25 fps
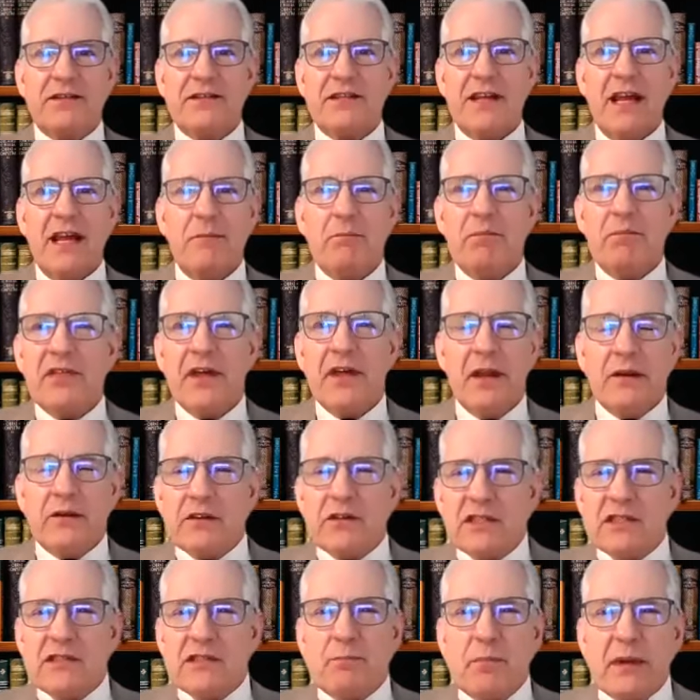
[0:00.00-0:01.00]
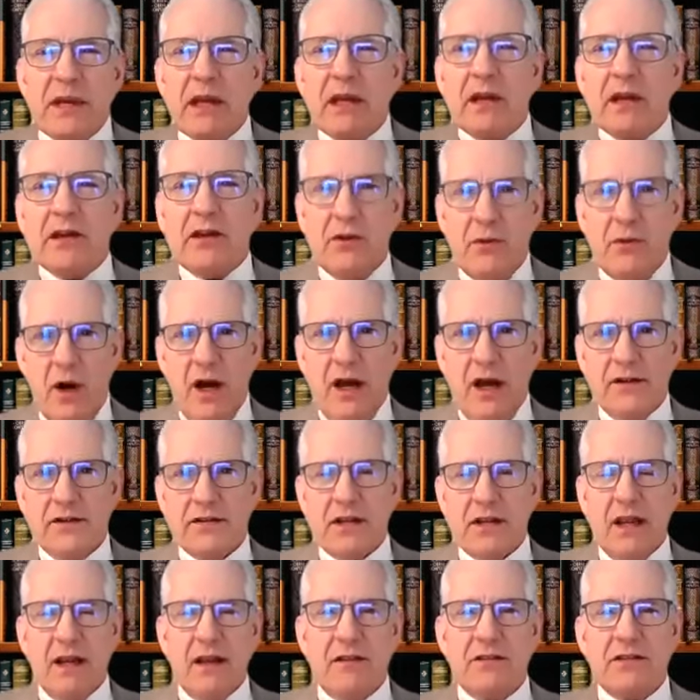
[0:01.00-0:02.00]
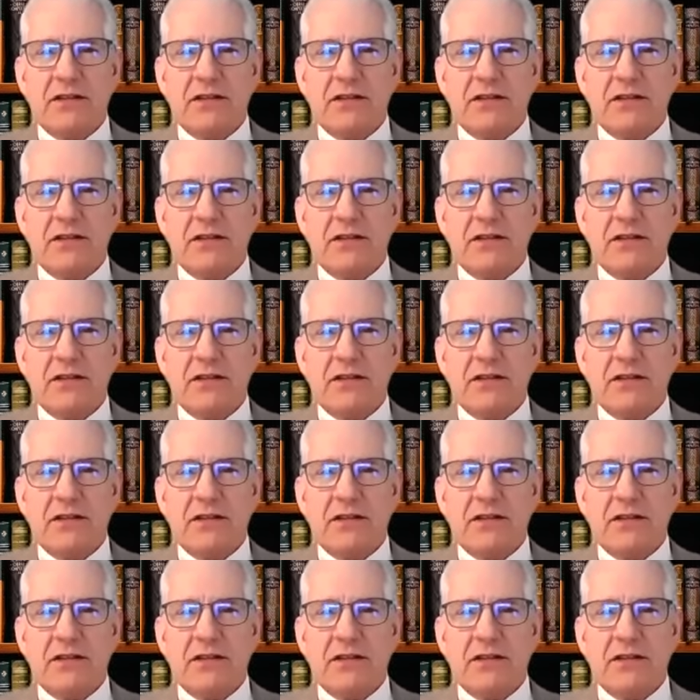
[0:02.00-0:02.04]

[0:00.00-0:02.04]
the same thing, speak to us.